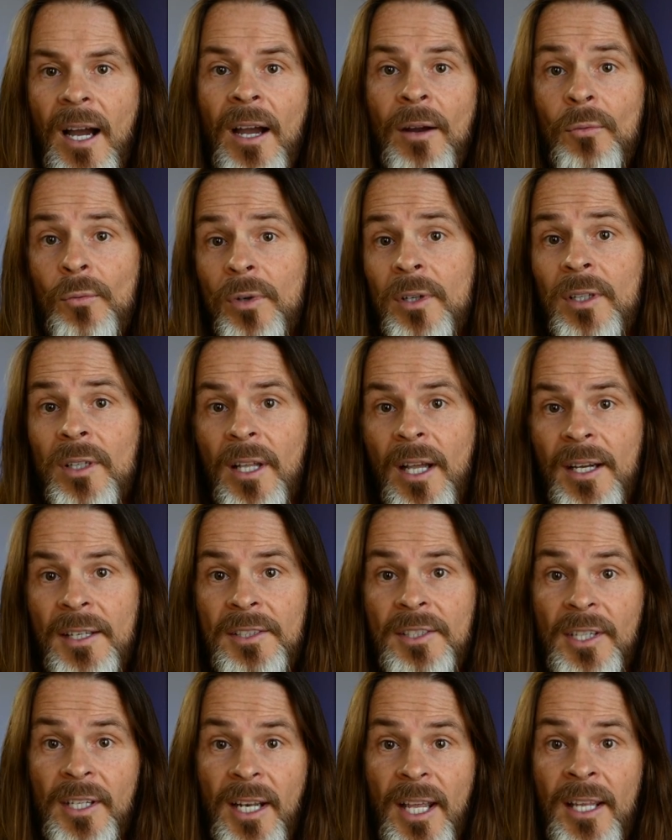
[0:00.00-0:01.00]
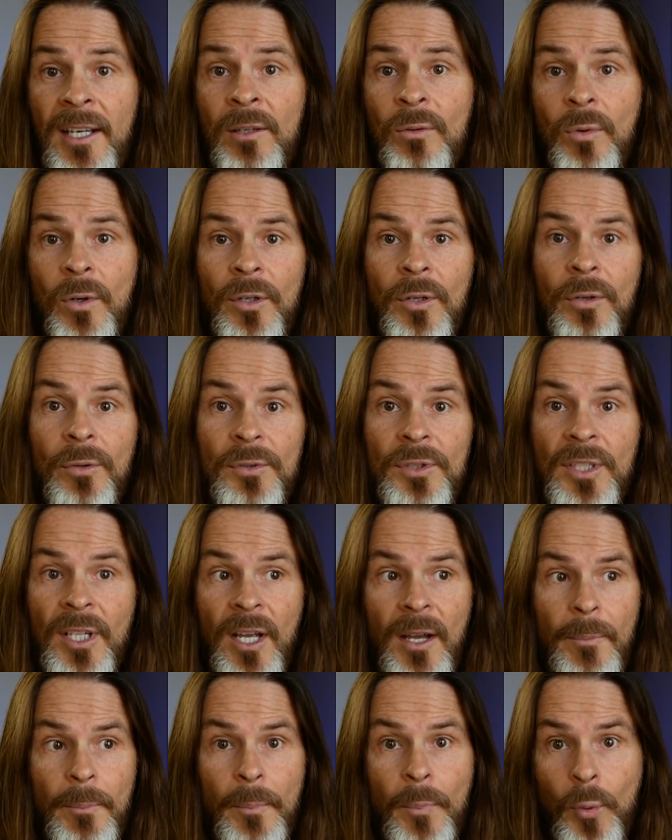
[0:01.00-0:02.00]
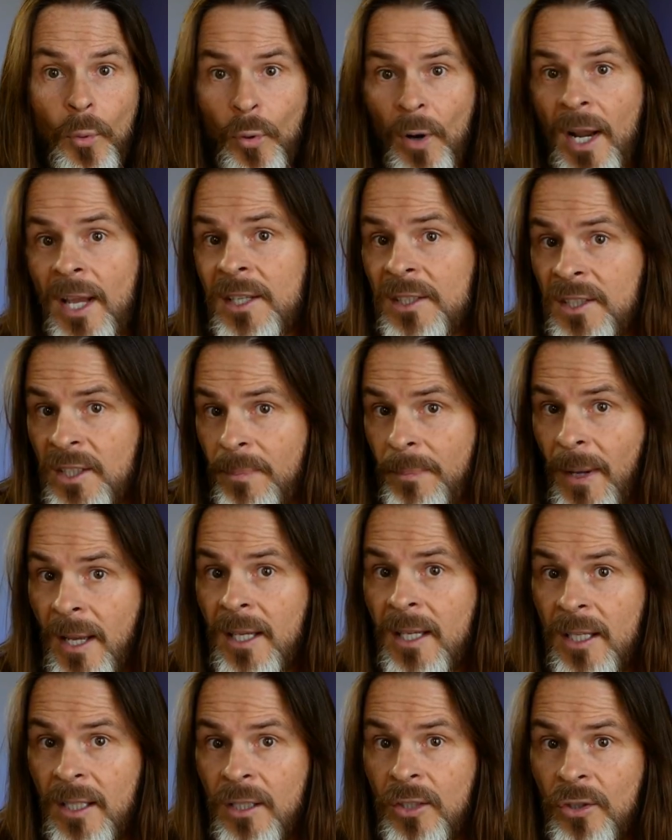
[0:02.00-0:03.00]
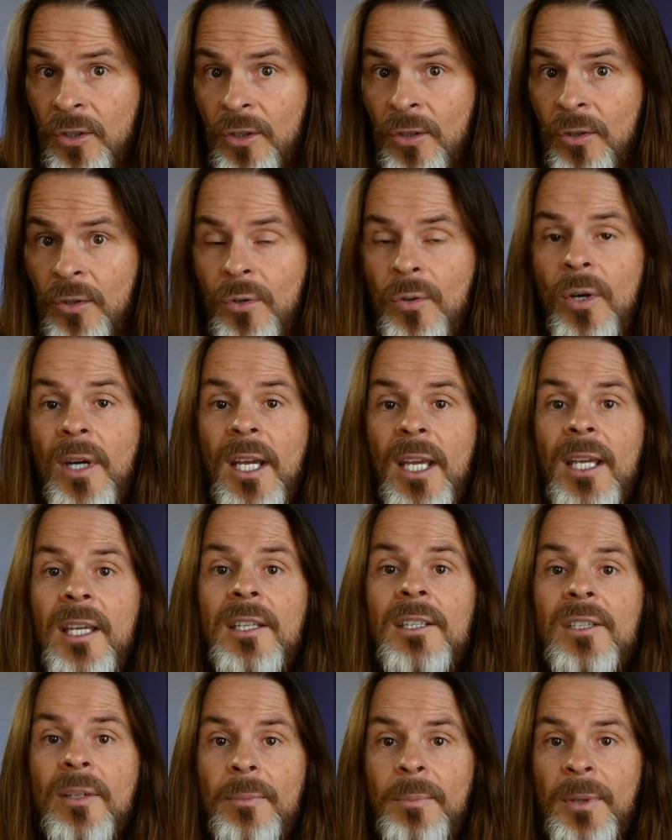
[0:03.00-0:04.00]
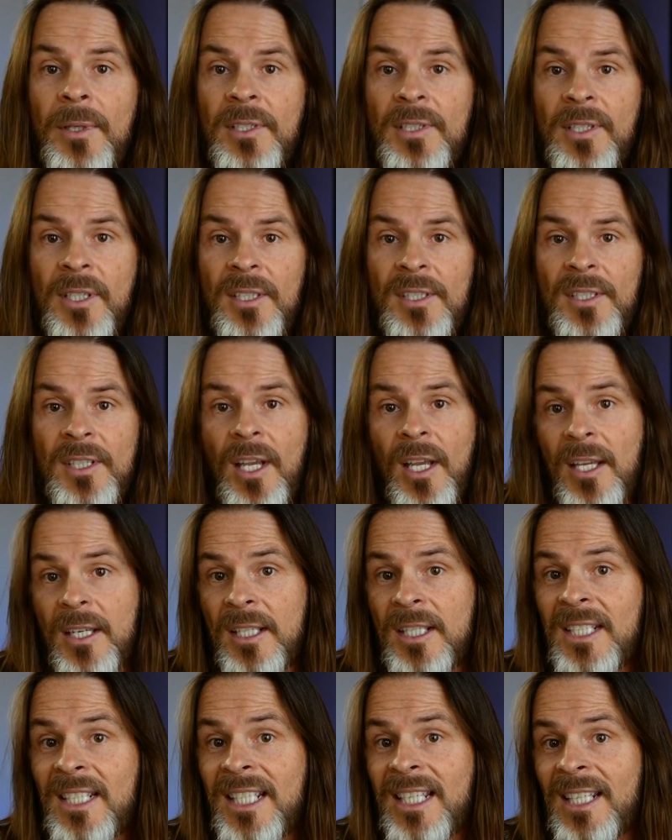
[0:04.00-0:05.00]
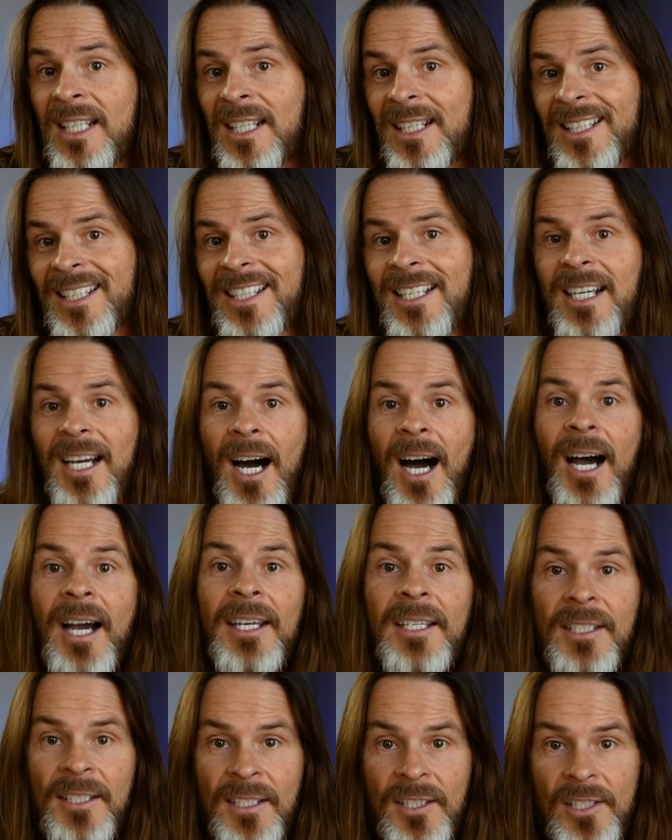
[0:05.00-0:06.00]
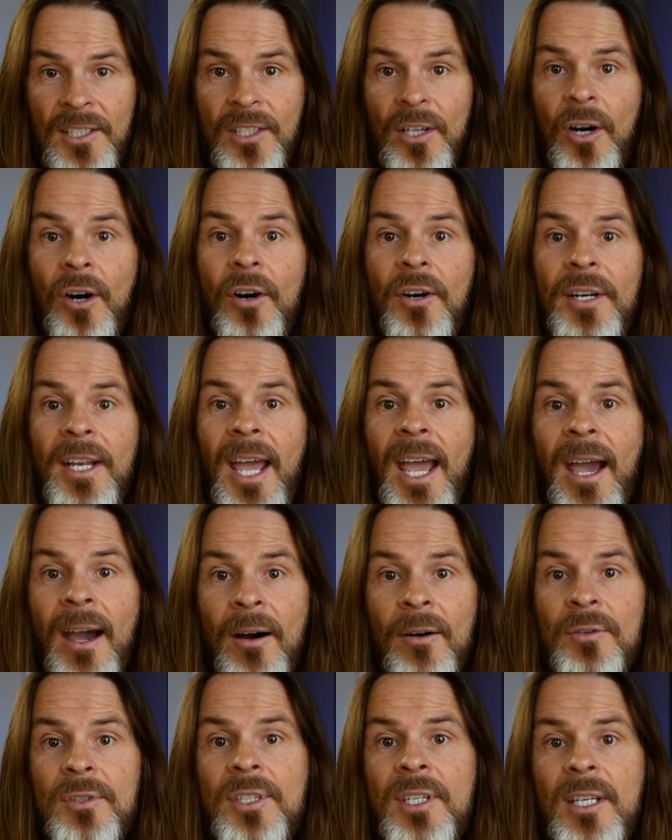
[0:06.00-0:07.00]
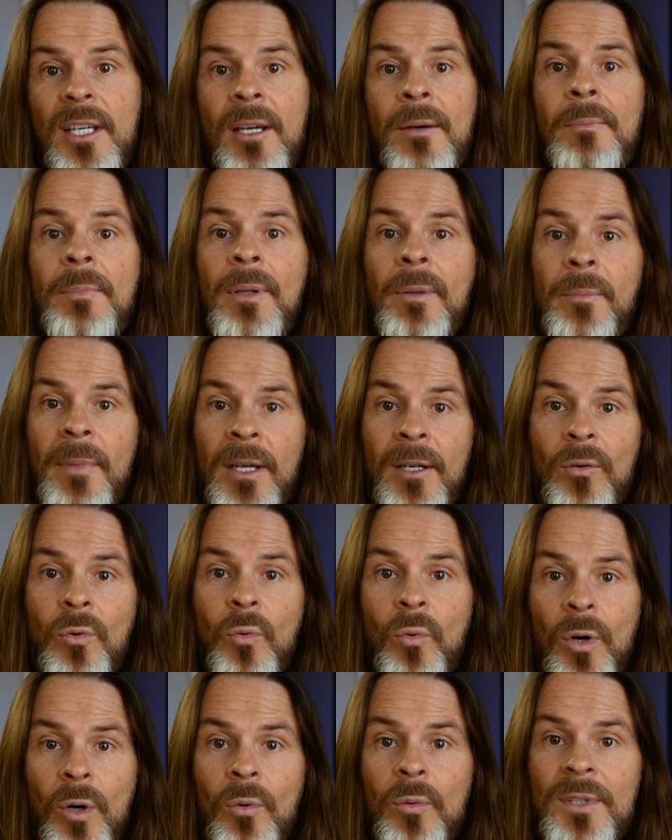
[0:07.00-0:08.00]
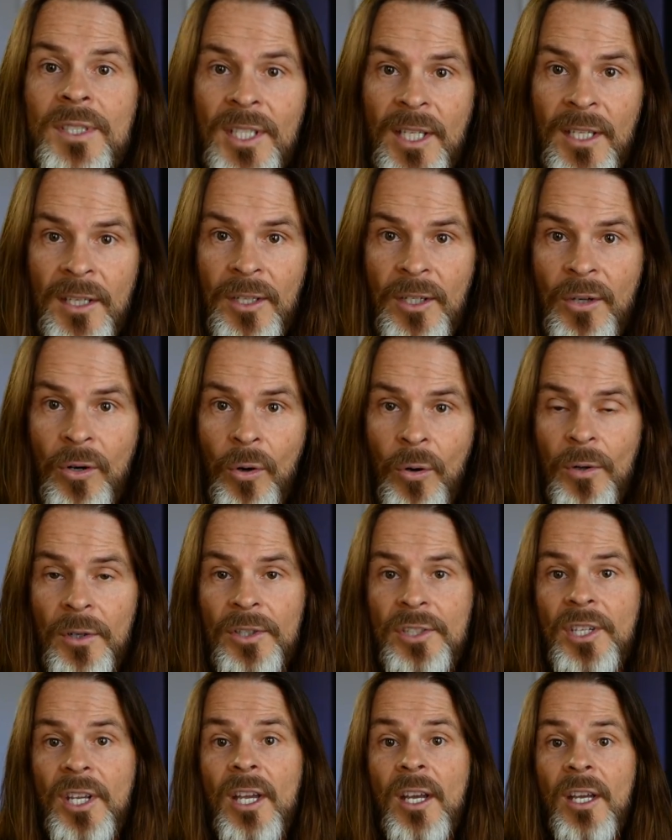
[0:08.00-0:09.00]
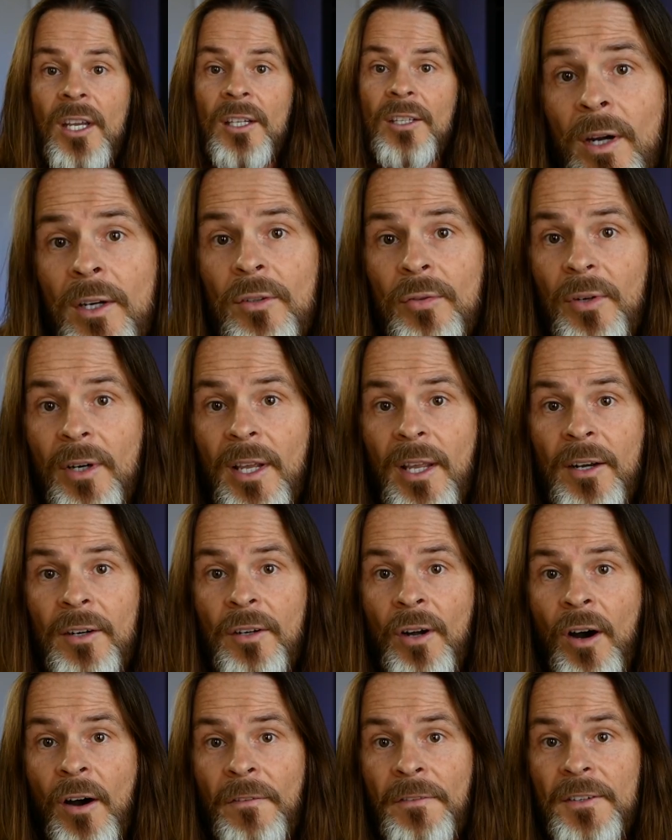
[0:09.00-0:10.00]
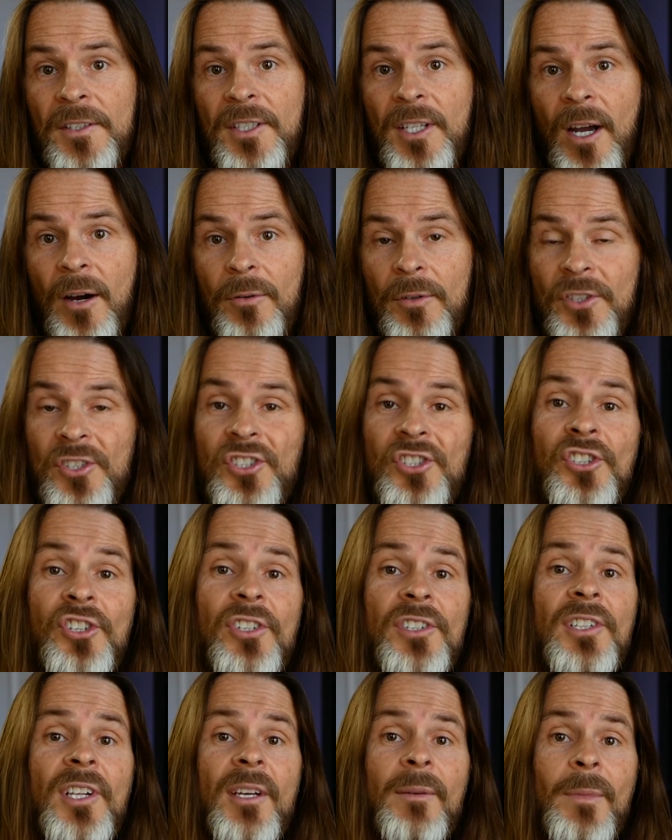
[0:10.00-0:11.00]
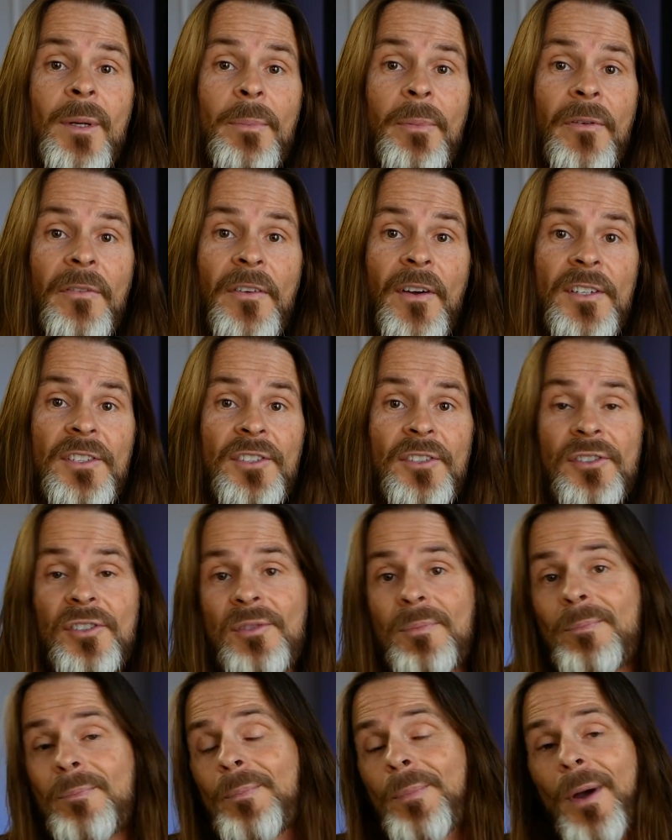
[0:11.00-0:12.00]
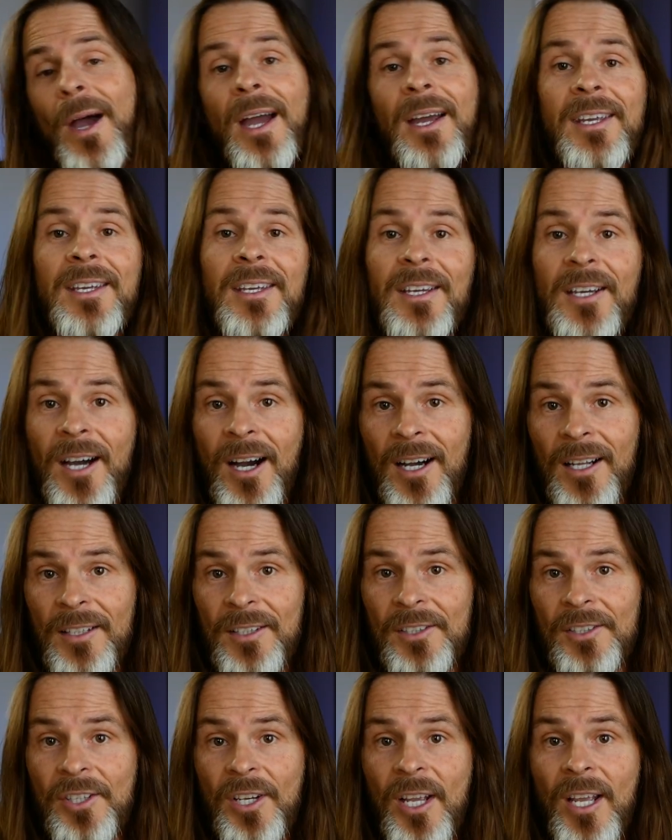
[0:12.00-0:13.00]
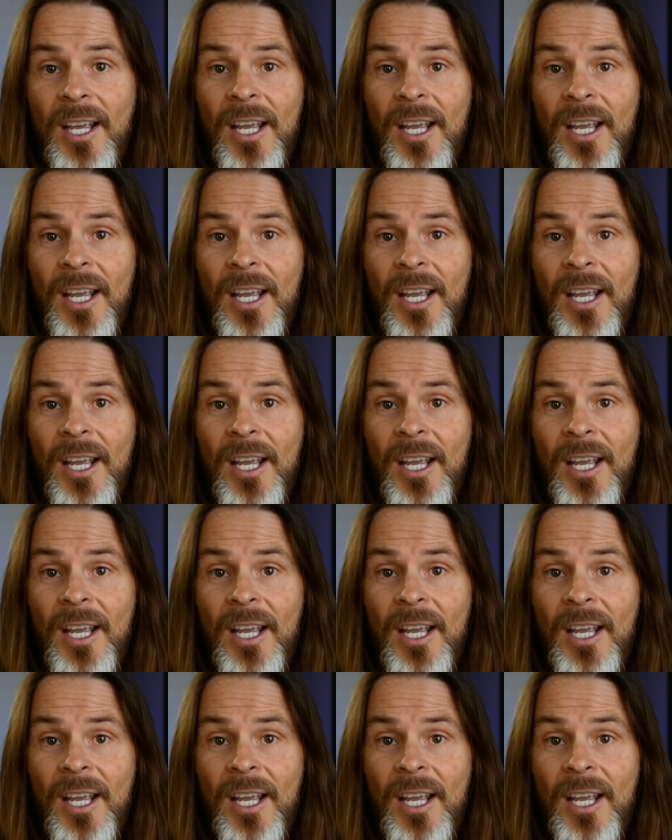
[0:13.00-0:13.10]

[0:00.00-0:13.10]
I realized that anyone who's brand spanking new into business needed guidance on how to implement what was in the course. So I created office hours, just like my professors back in college.